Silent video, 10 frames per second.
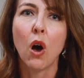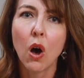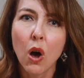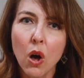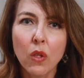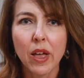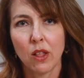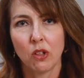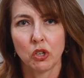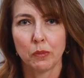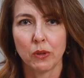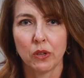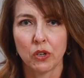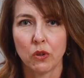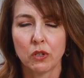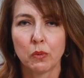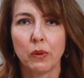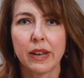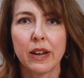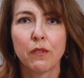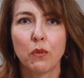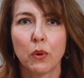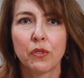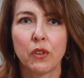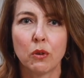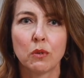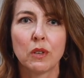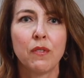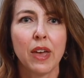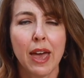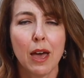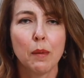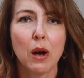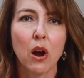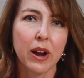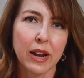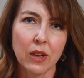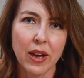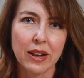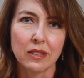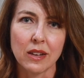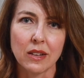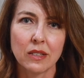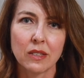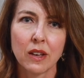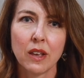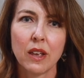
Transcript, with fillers: all eligible adults will need a fourth dose of the mRNA vaccines.